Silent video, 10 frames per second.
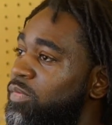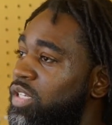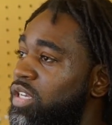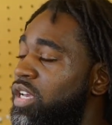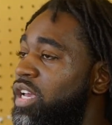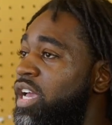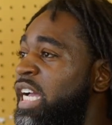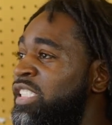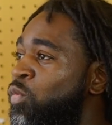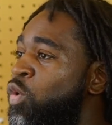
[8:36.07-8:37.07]
Mm-hmm.
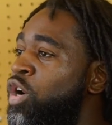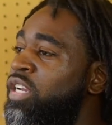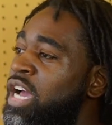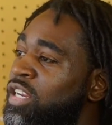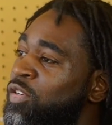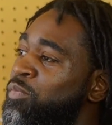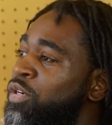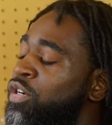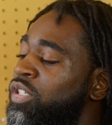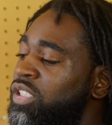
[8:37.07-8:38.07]
As I'm walking out of the
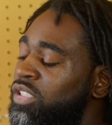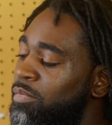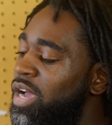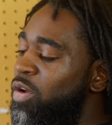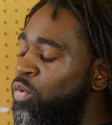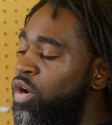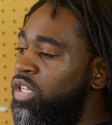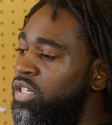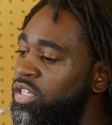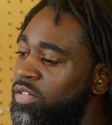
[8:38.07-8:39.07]
mall, there's somebody
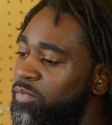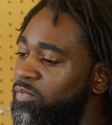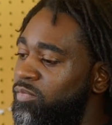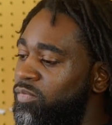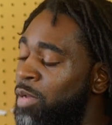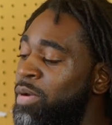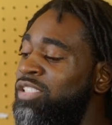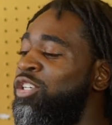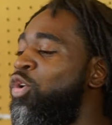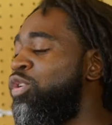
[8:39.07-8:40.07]
walking in. I'm
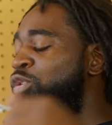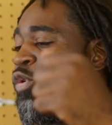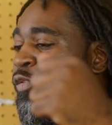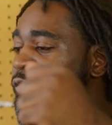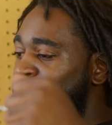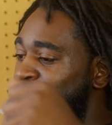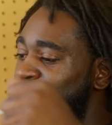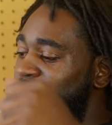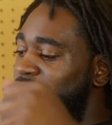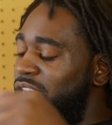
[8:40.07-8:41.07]
actually holding the door for him.
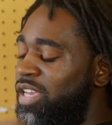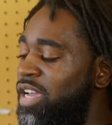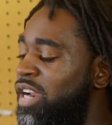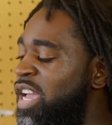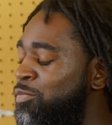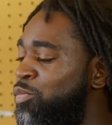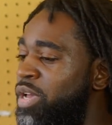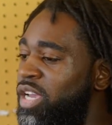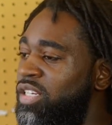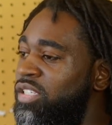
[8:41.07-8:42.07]
He got an Apple
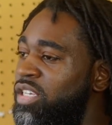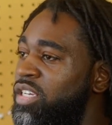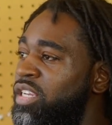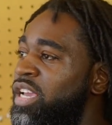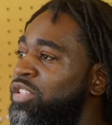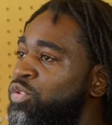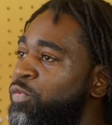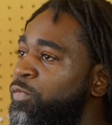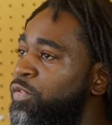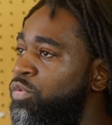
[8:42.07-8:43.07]
bag in his hand. He had
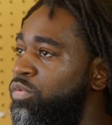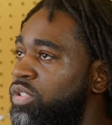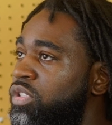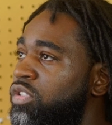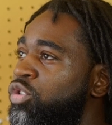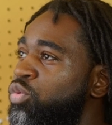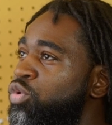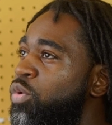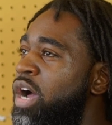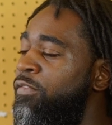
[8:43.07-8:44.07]
two phones, two
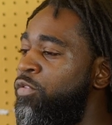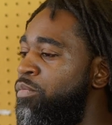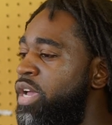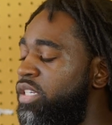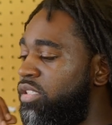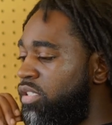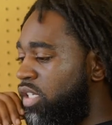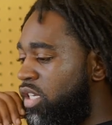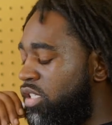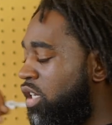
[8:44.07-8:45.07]
new iPhone
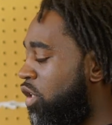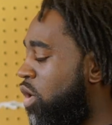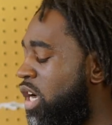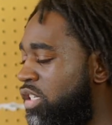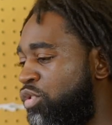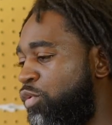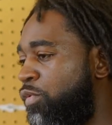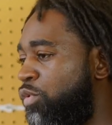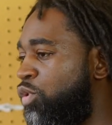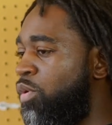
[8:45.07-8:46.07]
Maxes. He's like, "Yo, I got these two
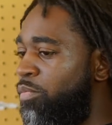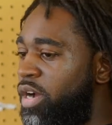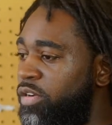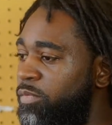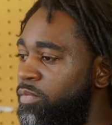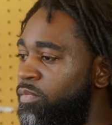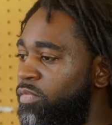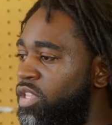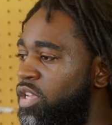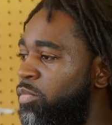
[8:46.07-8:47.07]
phones. You want to buy them?"
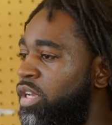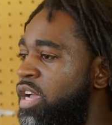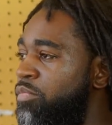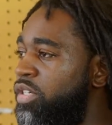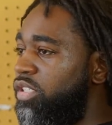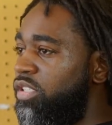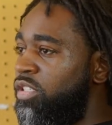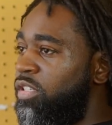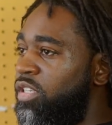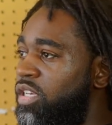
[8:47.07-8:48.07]
I'm like, "How much?"
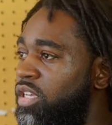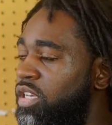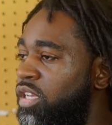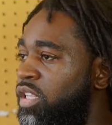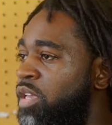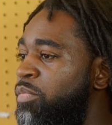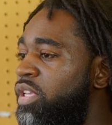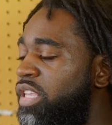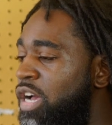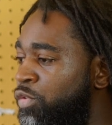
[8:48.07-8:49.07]
He's like, "Give me
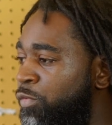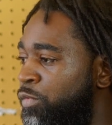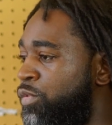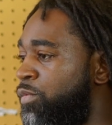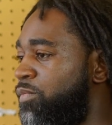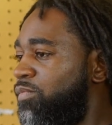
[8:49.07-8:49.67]
a thousand for them."